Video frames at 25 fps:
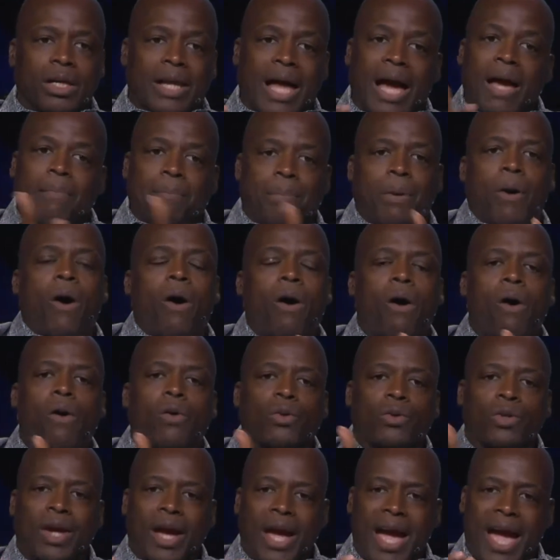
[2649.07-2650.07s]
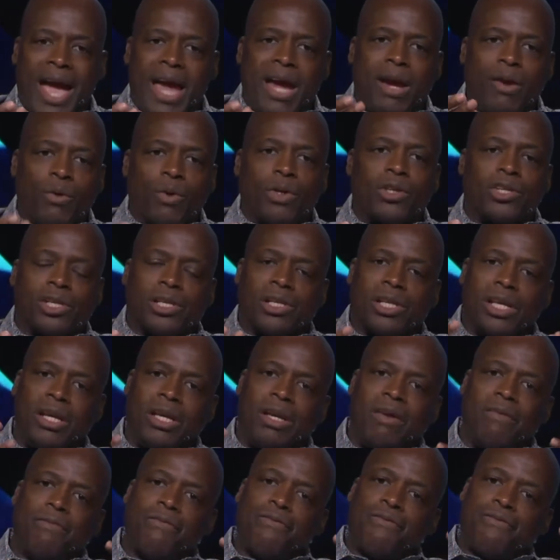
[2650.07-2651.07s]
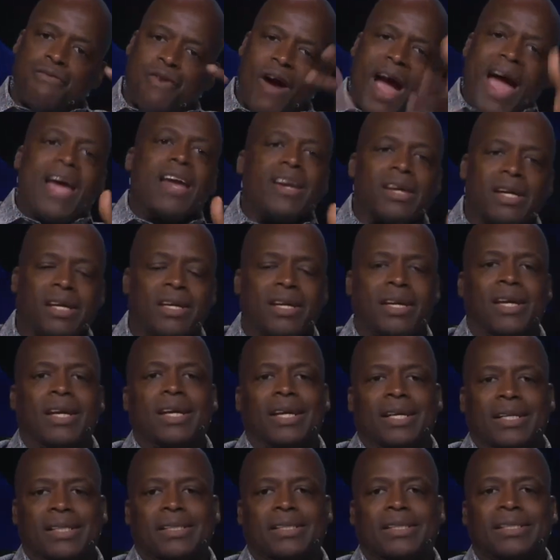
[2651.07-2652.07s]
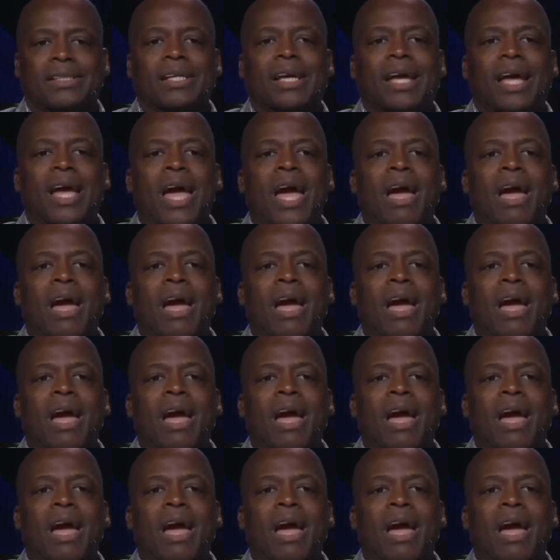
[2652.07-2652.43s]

like Paul, to anguishly fight against